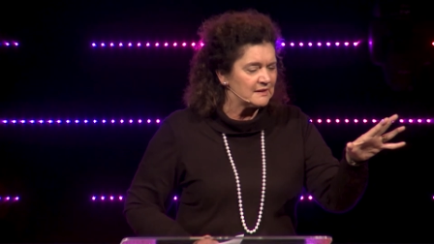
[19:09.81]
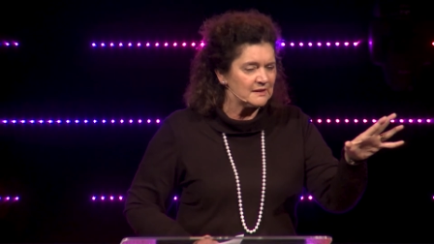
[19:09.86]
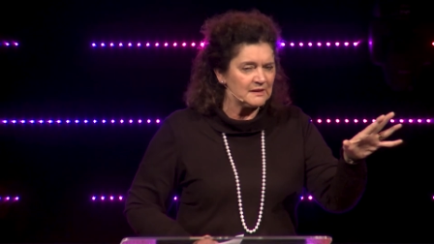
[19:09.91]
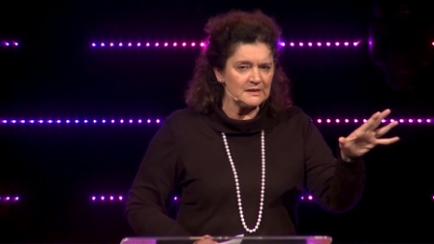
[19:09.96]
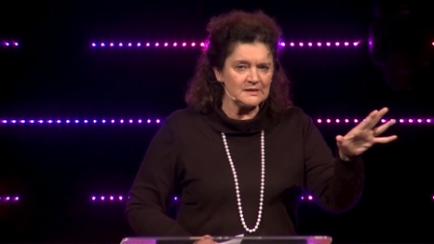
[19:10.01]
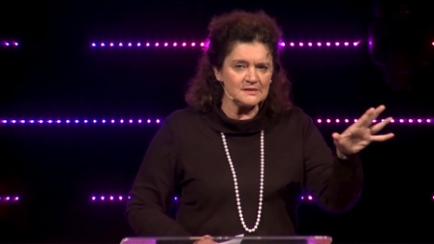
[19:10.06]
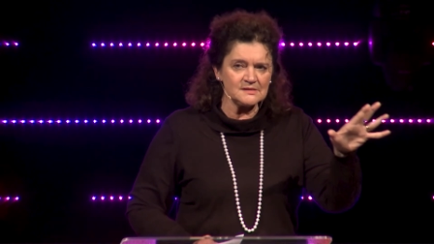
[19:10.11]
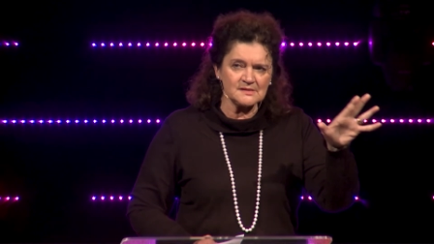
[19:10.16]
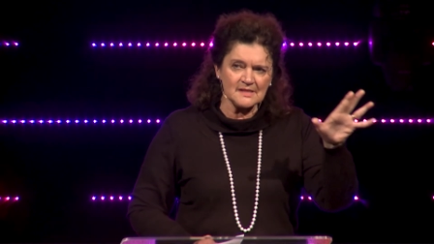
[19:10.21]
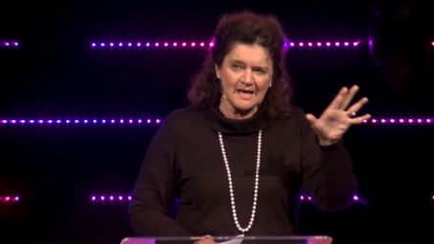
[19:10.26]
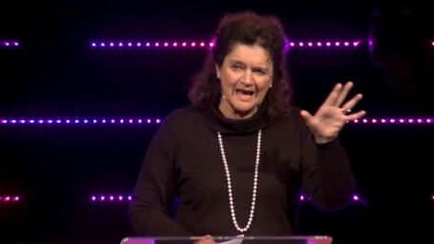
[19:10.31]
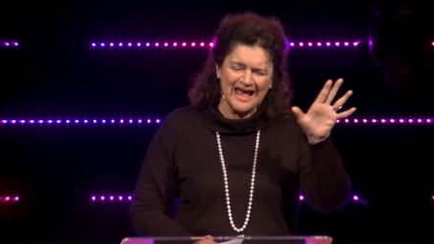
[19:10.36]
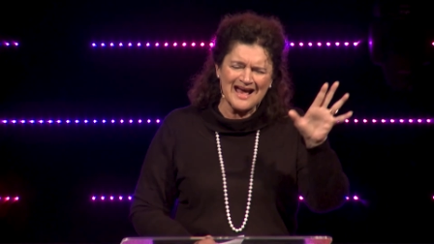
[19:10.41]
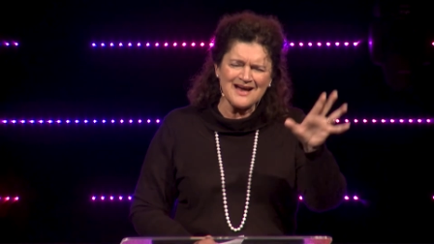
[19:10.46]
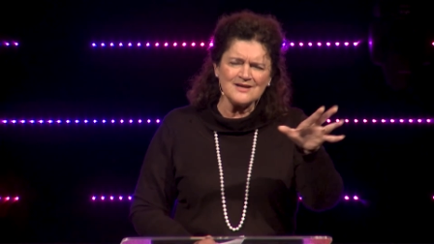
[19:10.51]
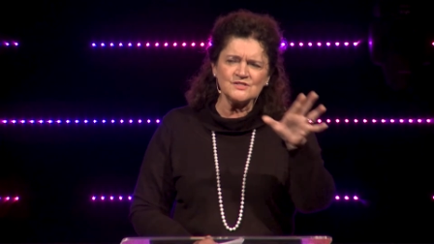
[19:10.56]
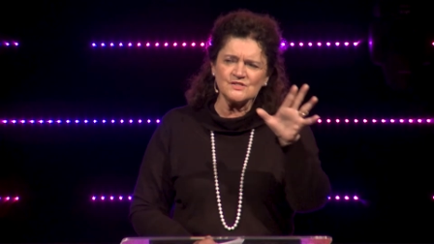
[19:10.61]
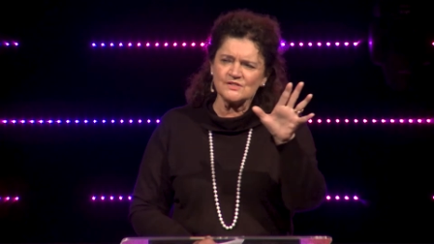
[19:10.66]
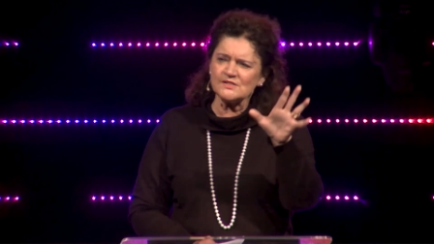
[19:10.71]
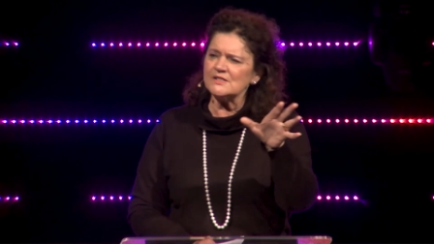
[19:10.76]
Is
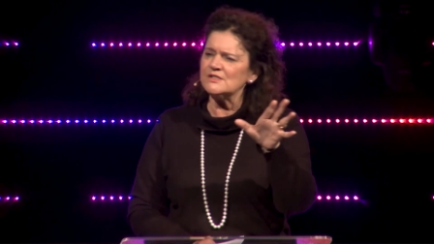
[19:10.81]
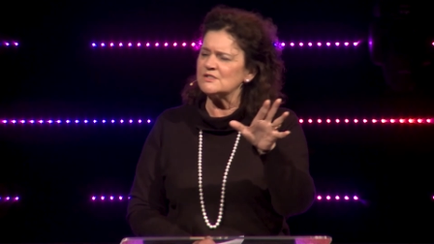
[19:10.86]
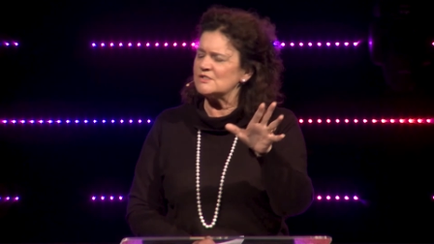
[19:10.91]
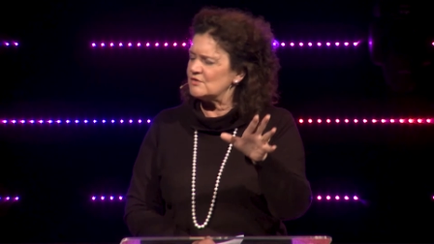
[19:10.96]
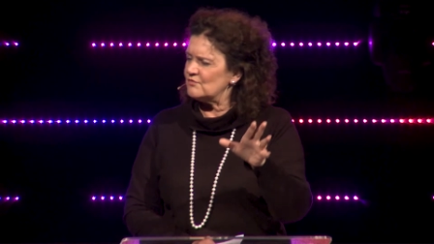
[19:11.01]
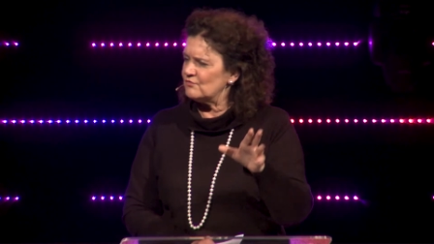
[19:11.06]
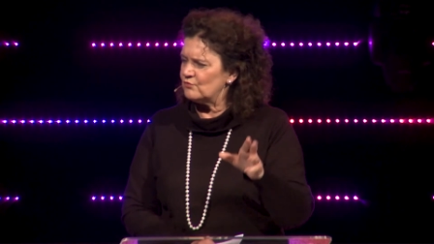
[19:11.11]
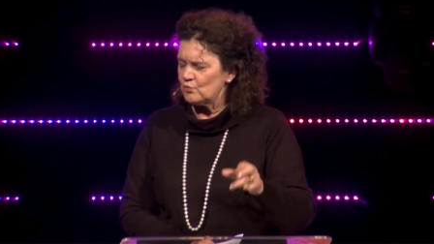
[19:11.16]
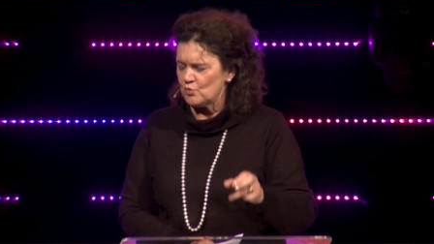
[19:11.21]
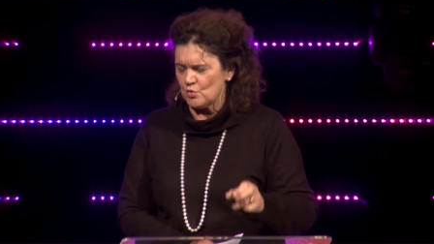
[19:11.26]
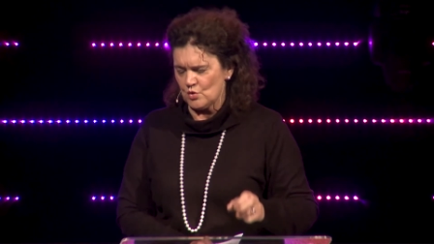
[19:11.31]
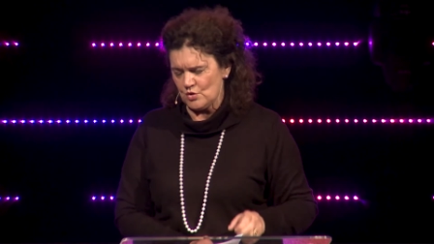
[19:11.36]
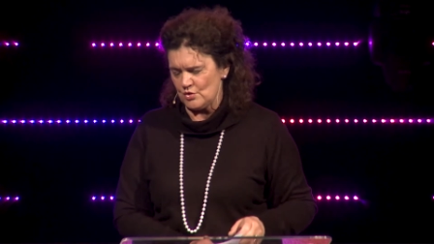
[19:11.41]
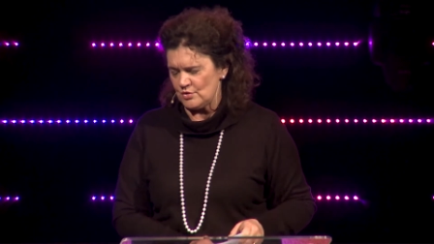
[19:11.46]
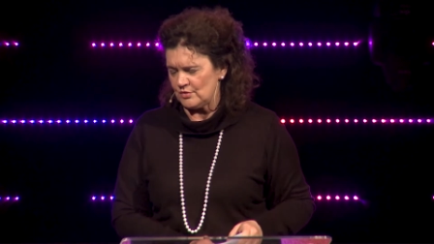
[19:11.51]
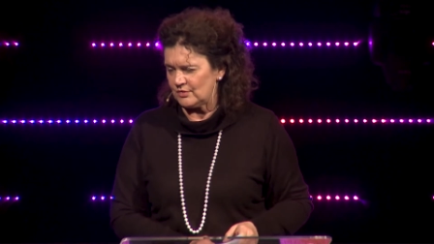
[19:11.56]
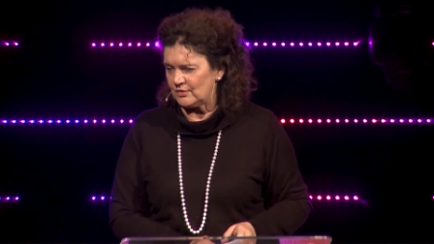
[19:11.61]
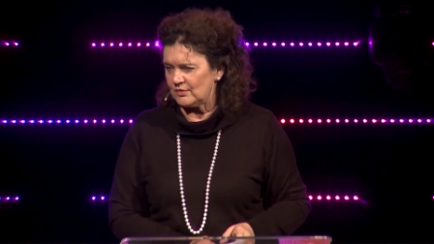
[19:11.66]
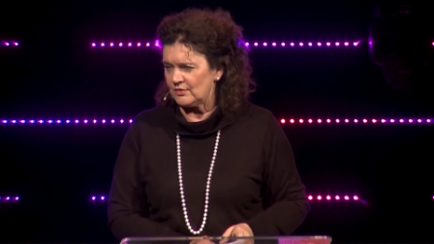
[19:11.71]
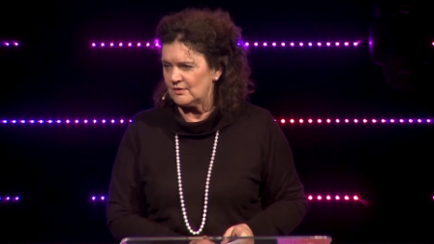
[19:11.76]
our sense of
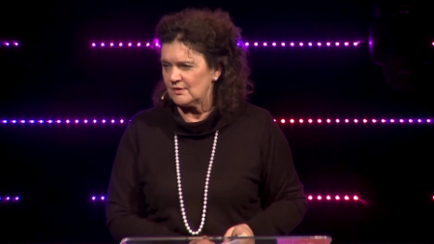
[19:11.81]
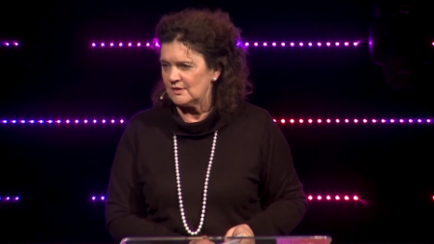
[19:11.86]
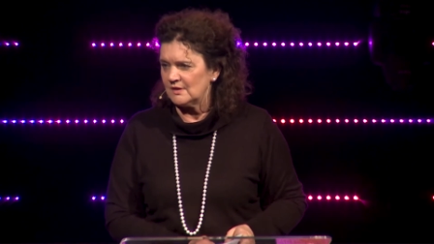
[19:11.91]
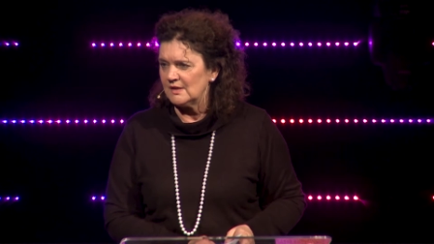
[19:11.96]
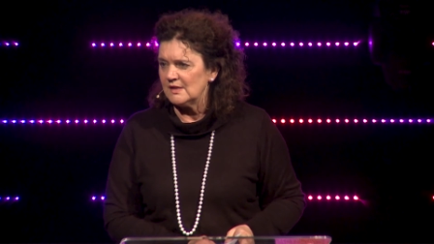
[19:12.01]
worth